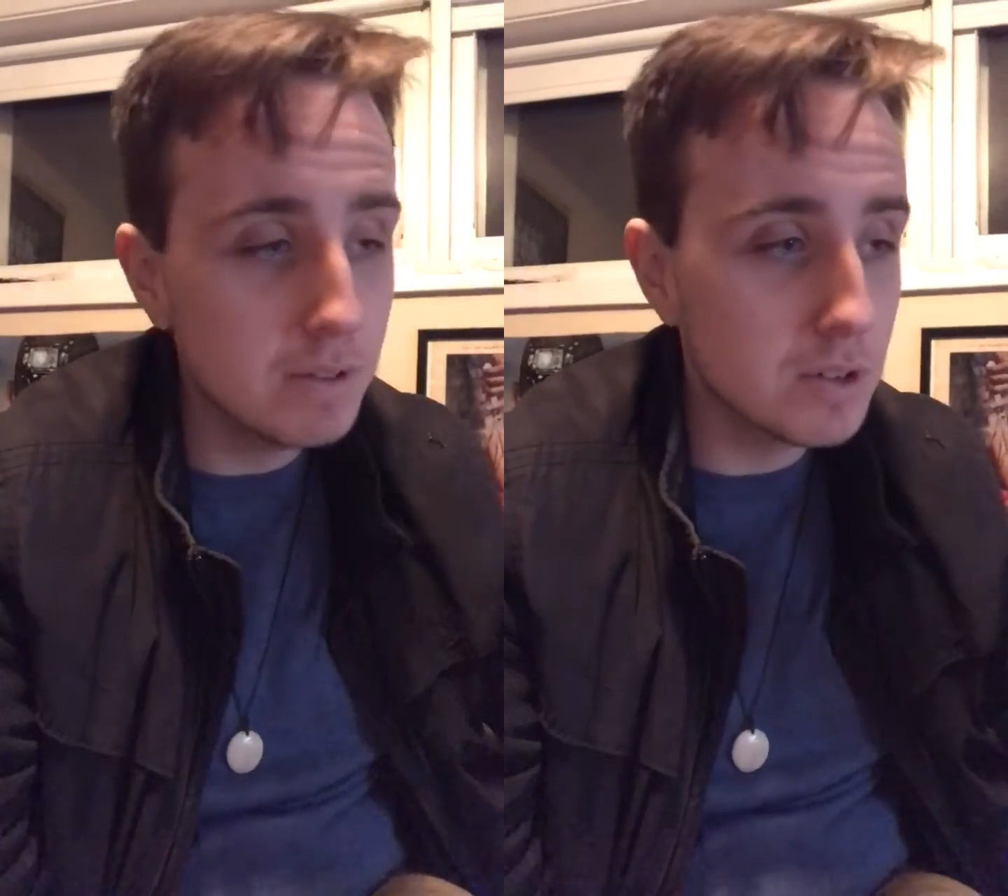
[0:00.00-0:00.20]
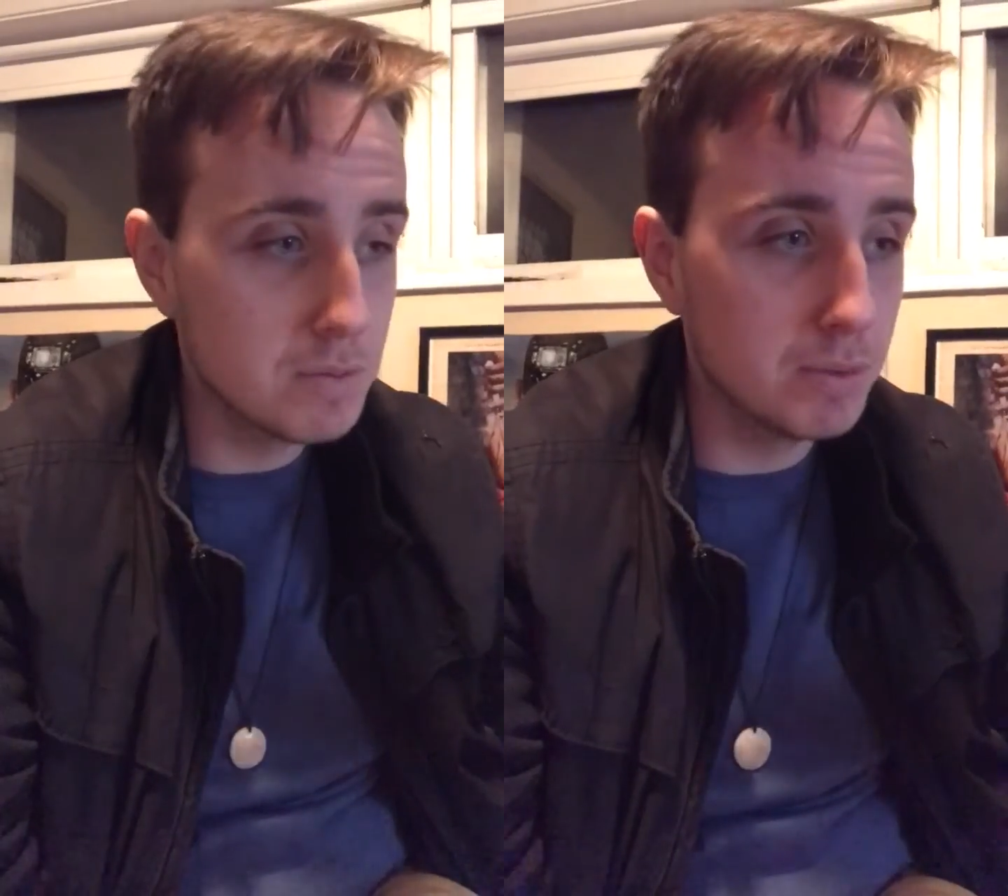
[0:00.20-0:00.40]

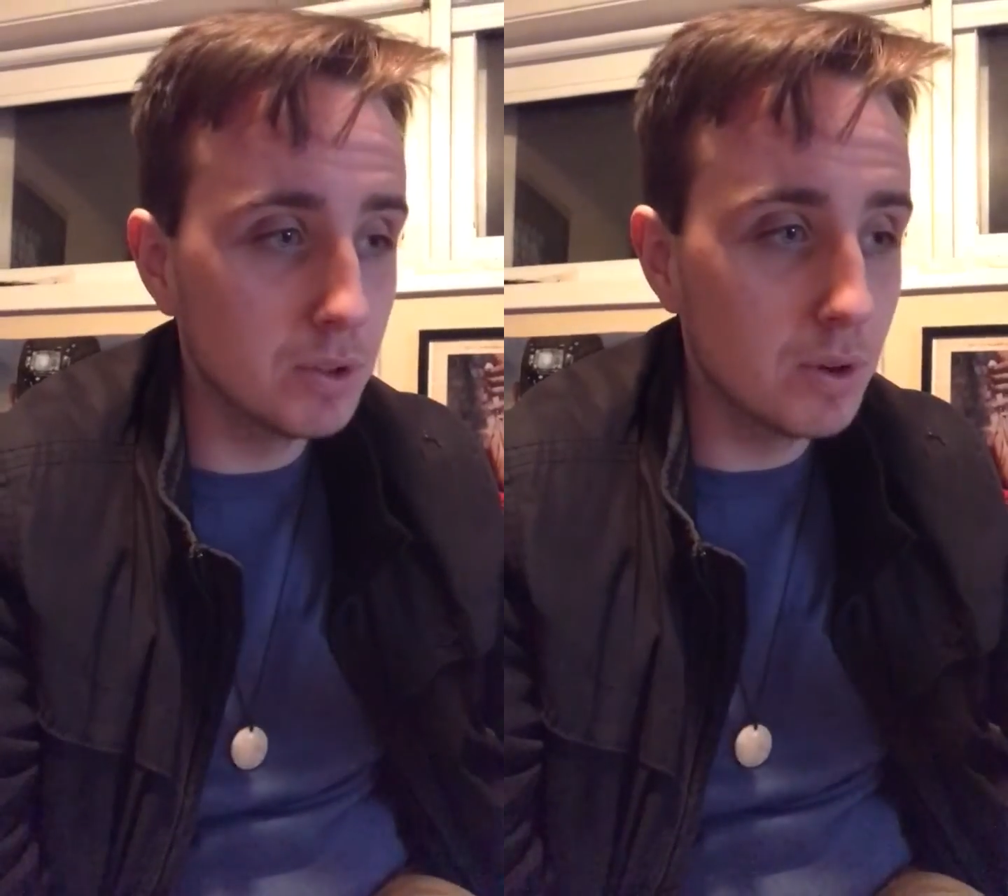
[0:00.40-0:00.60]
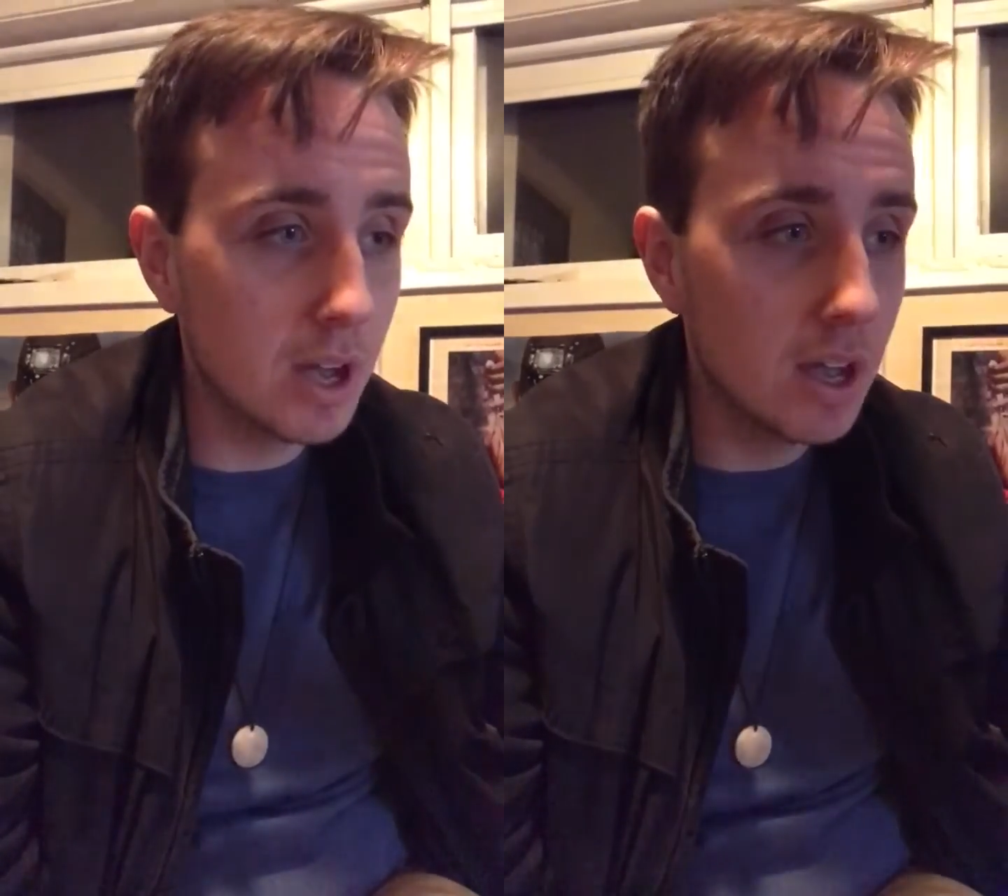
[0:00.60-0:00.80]
or does
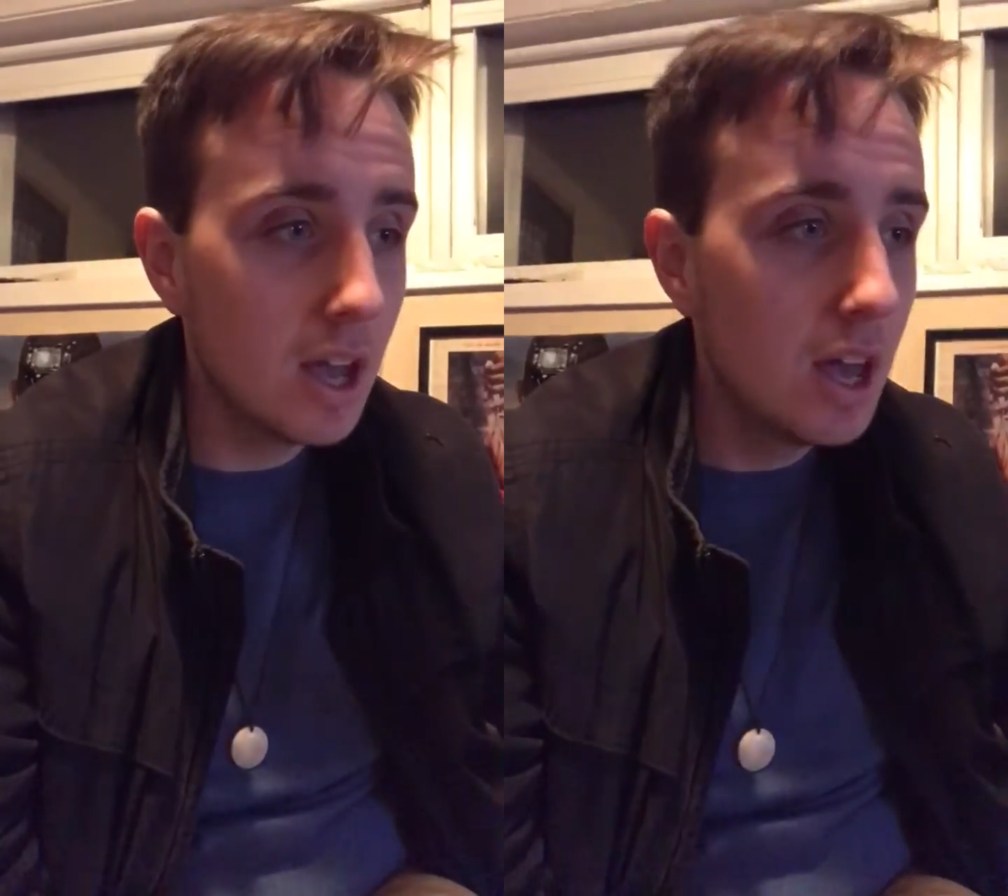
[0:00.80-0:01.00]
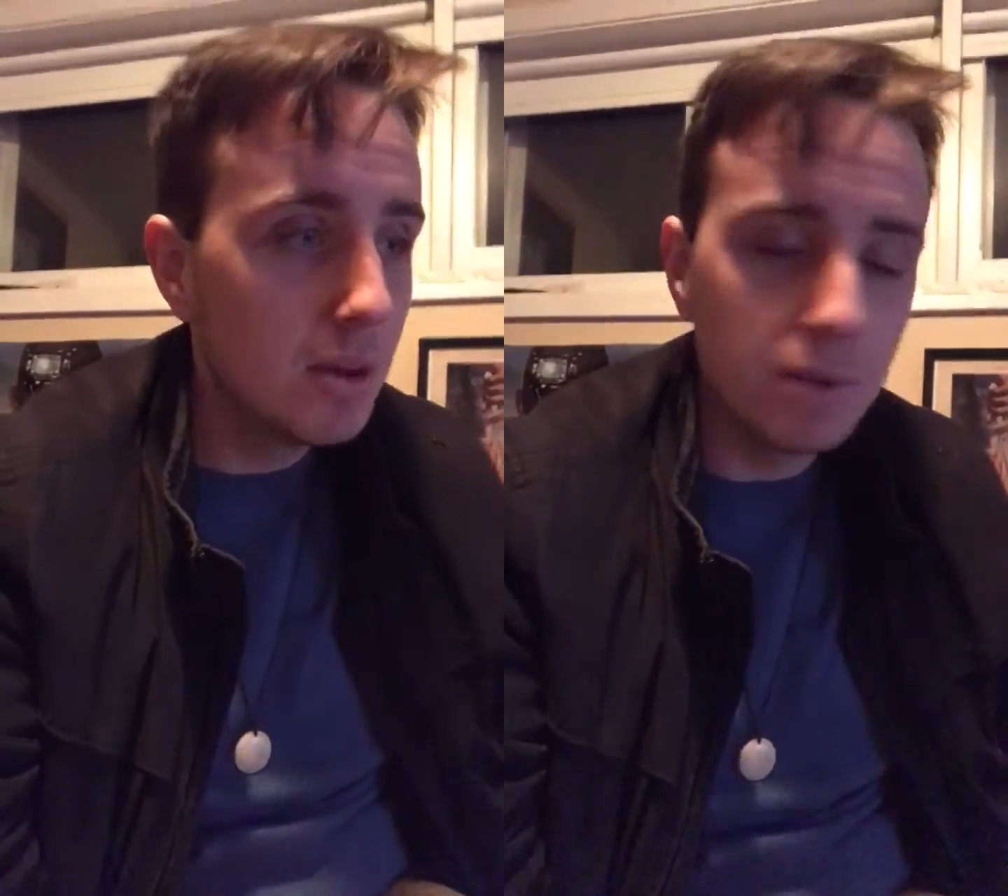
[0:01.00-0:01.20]
Blu-ray
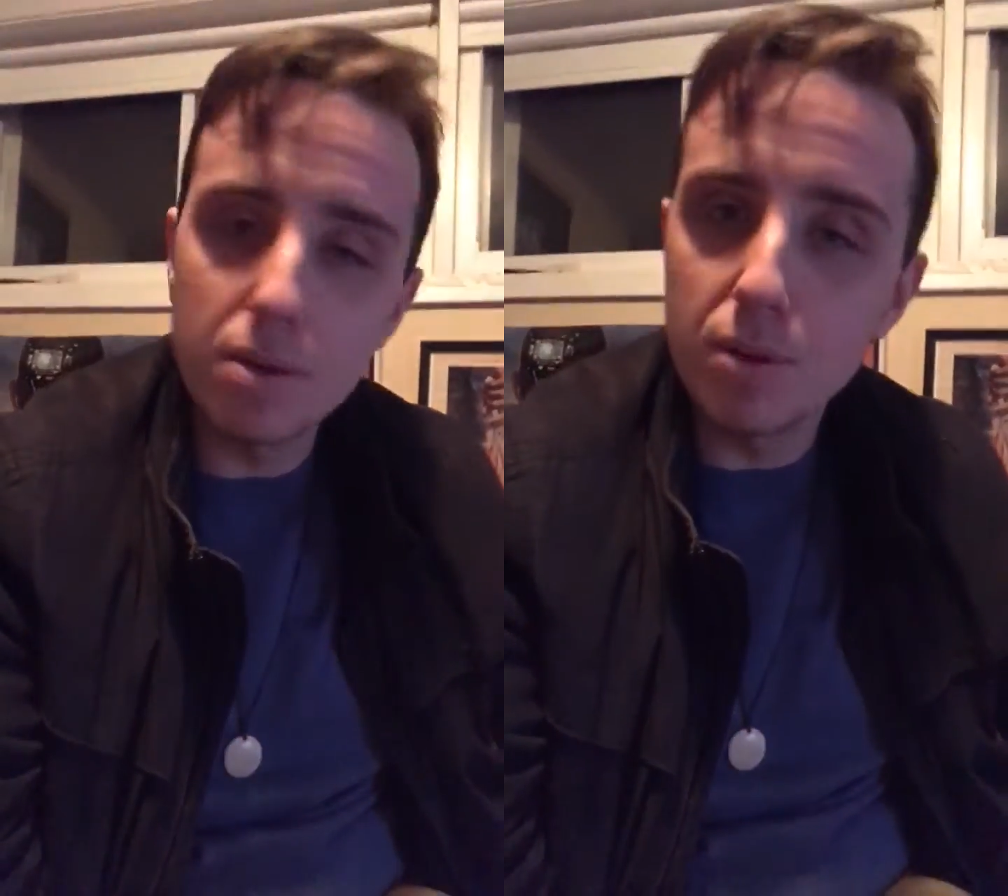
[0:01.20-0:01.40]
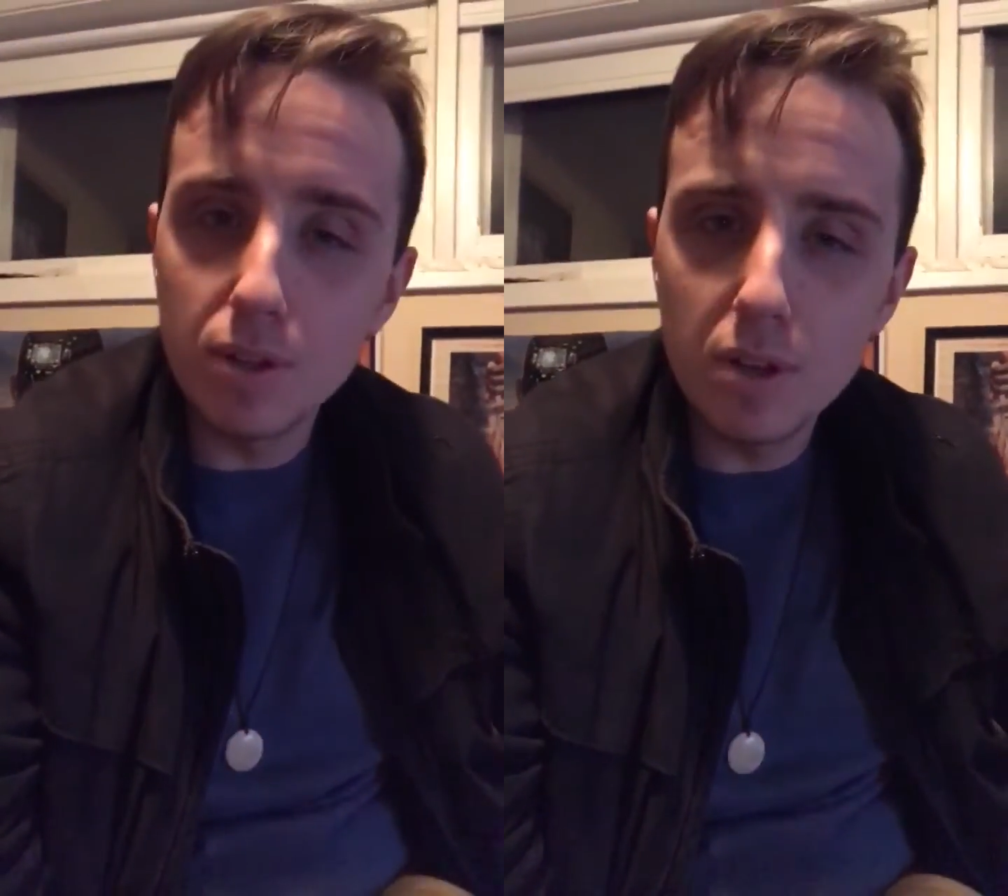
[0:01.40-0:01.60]

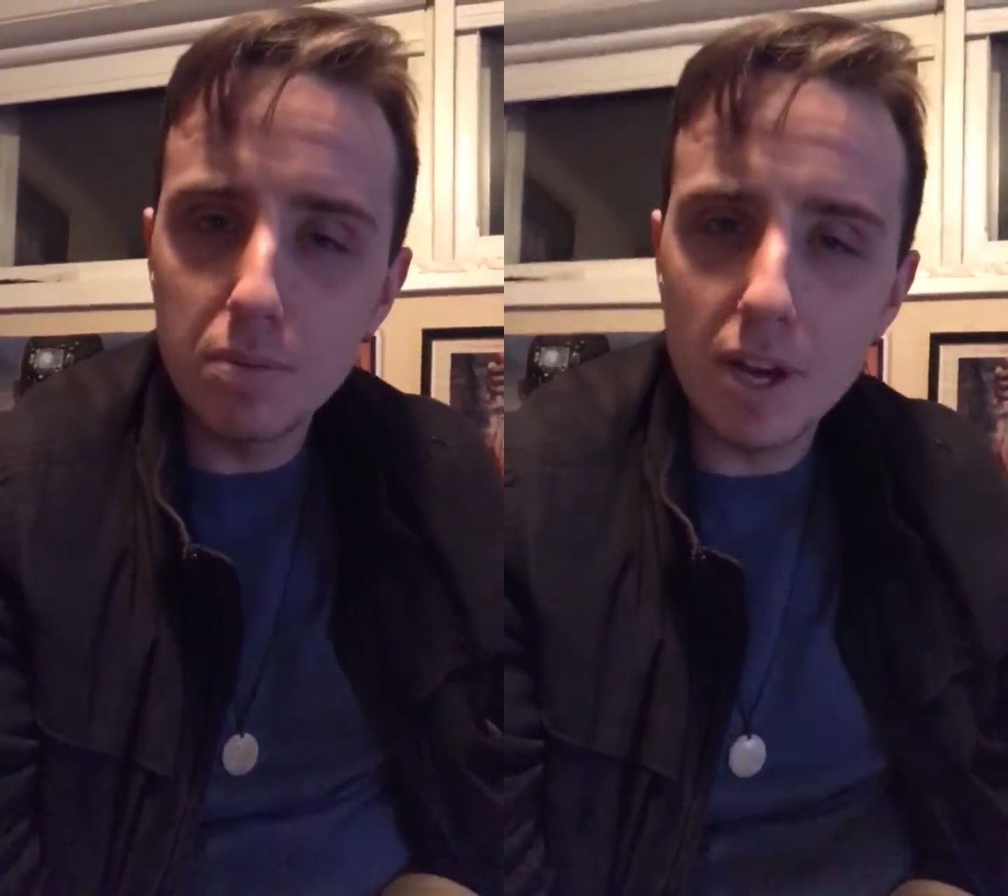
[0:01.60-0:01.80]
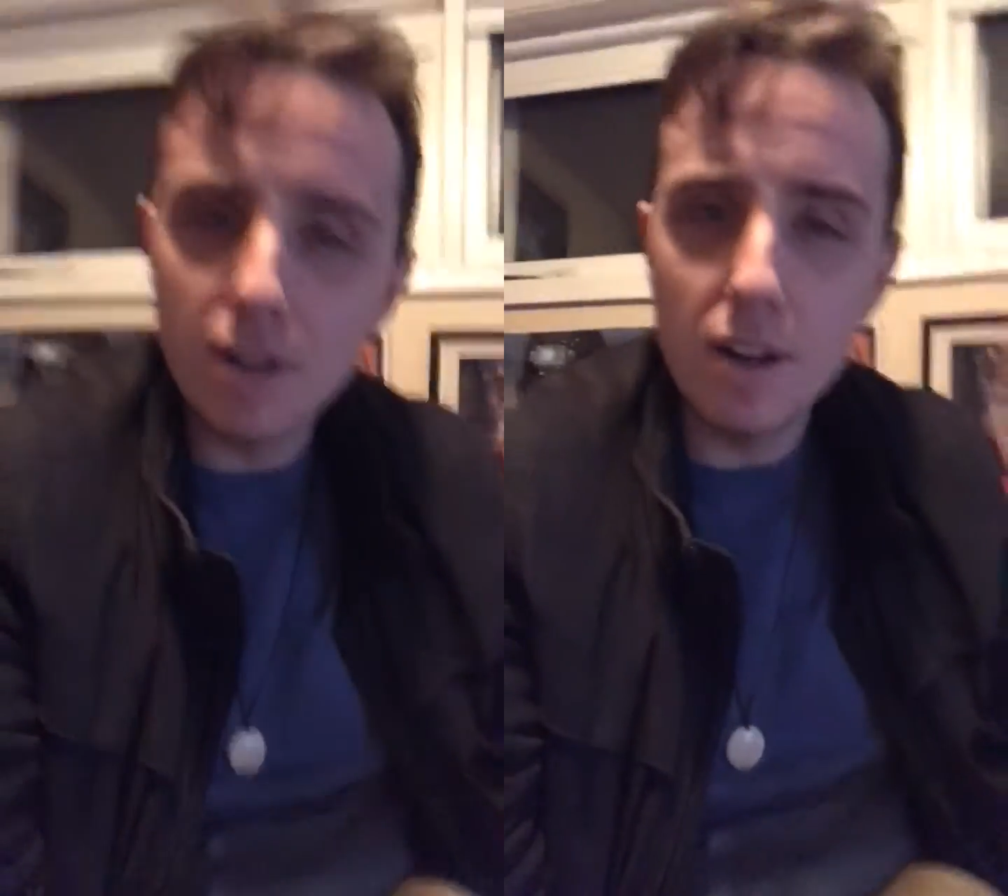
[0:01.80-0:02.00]
make me look
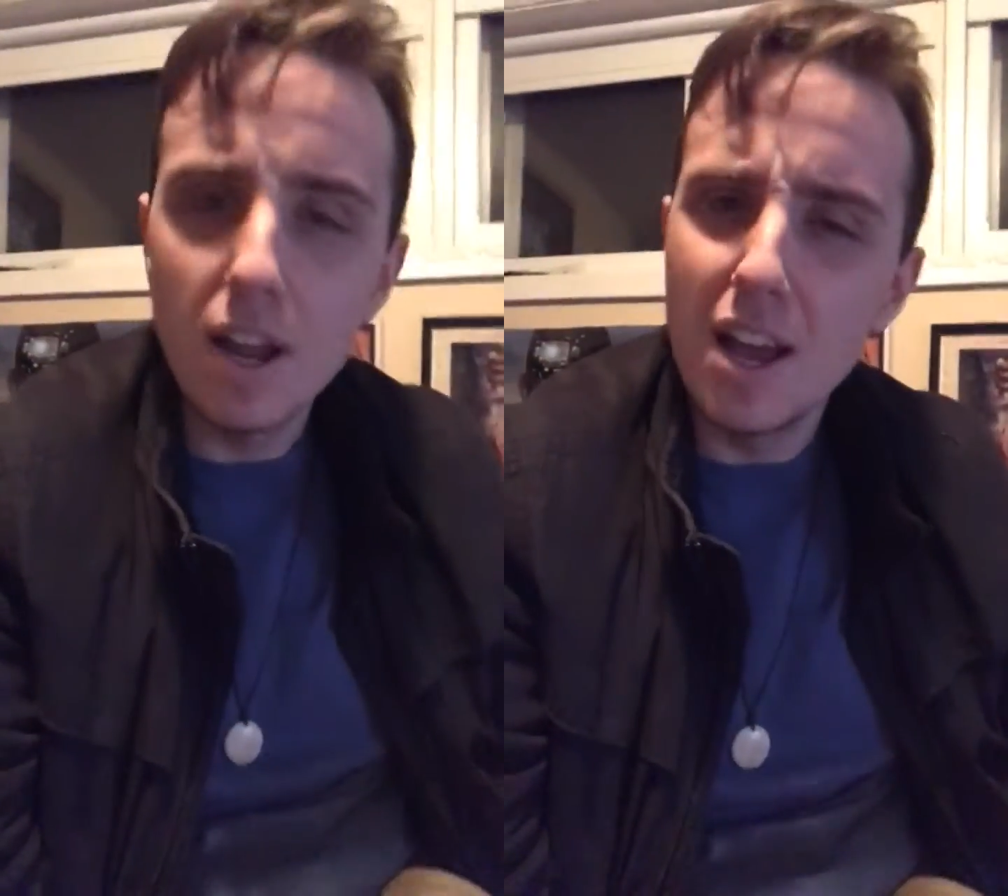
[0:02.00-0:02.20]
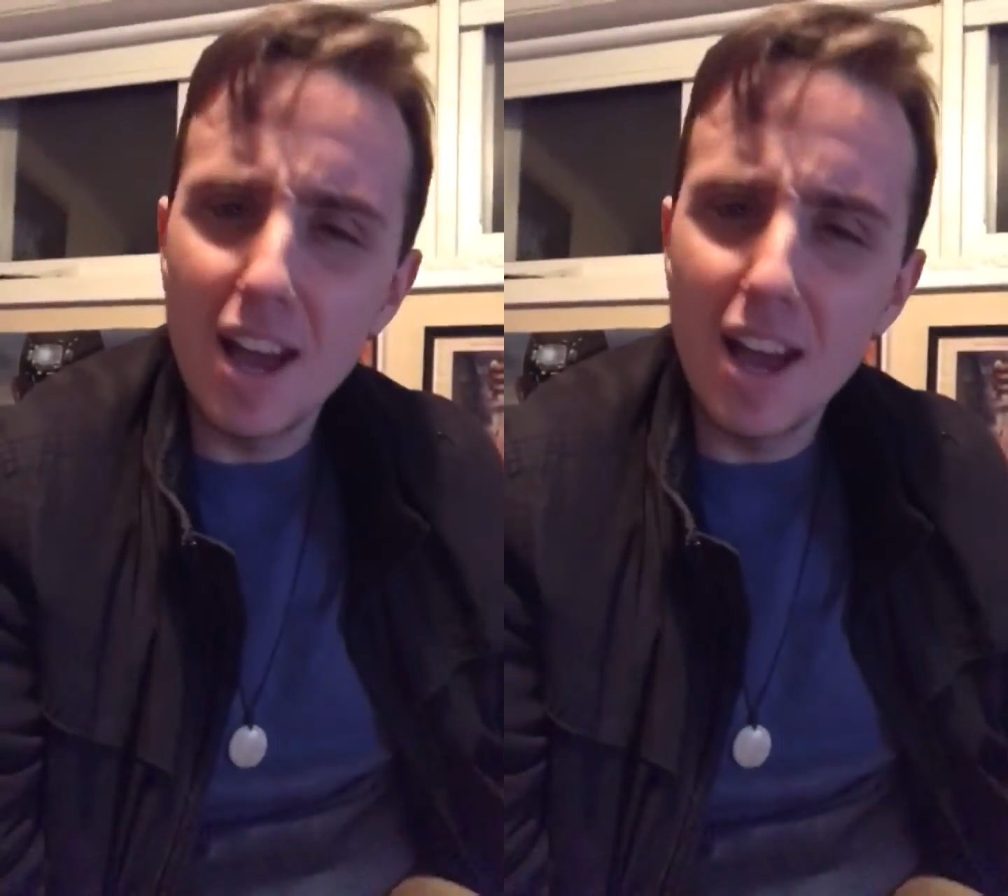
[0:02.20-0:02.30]
better?